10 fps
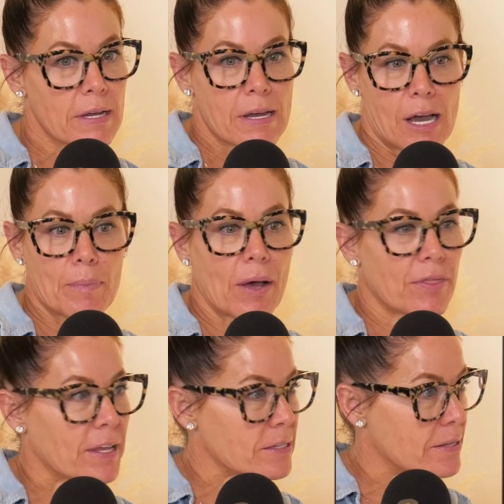about
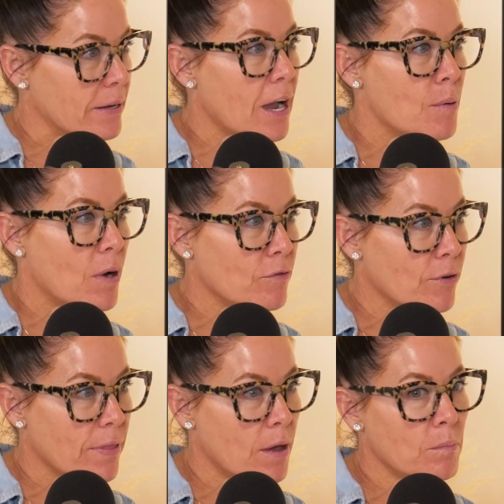things that come up
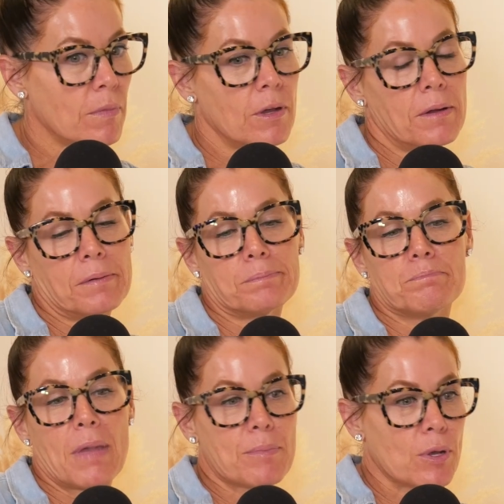for them.
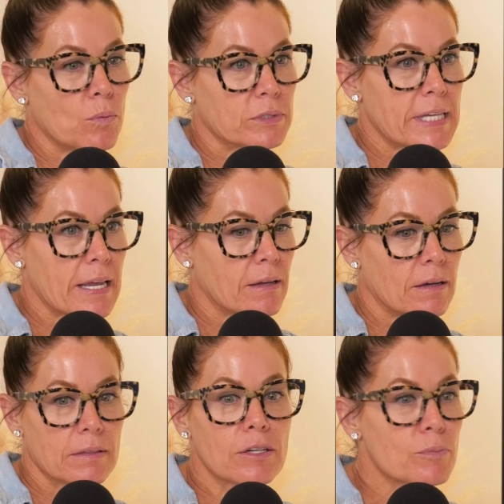Maybe it will take
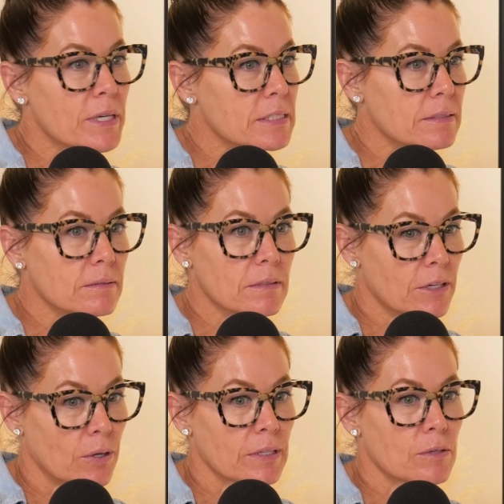a little
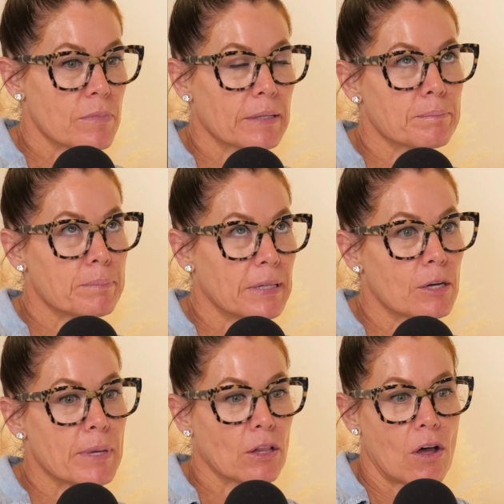
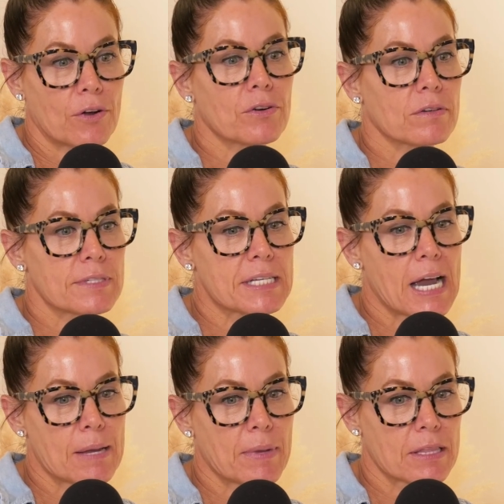bit longer of a
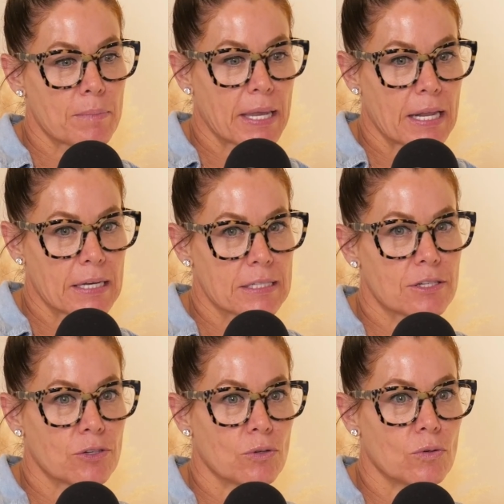time at the beginning
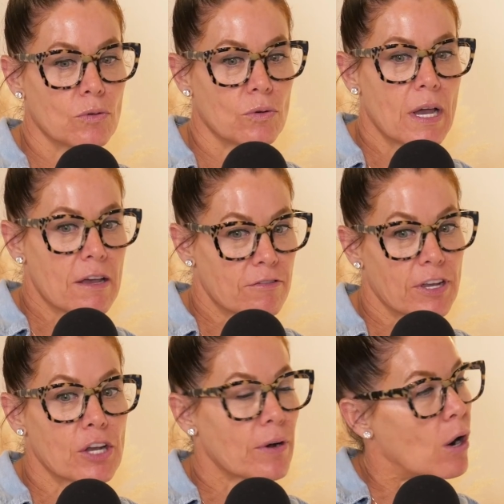to
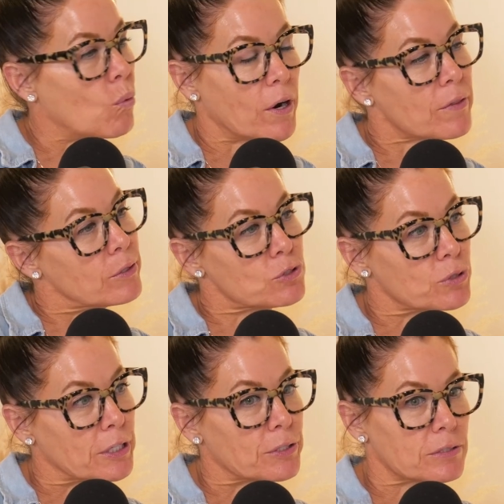figure out where those
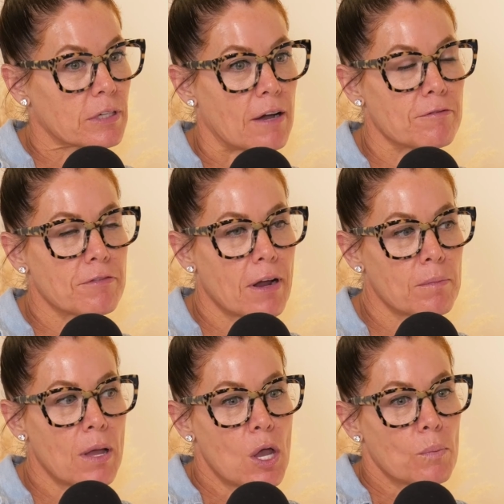triggers come
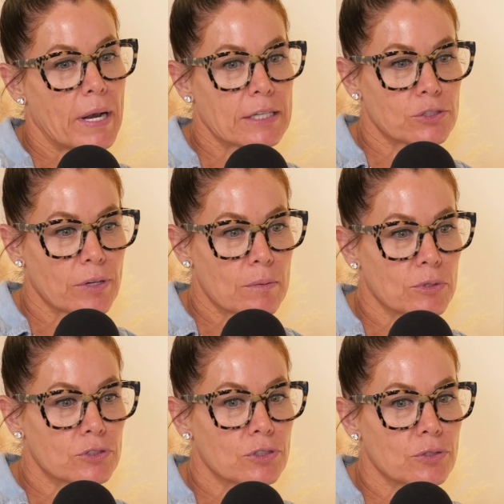from. But as you're
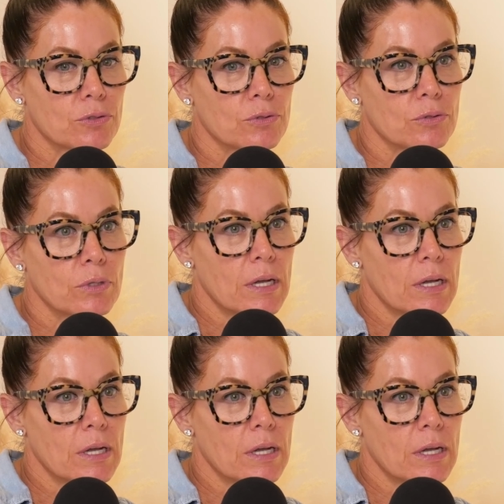able to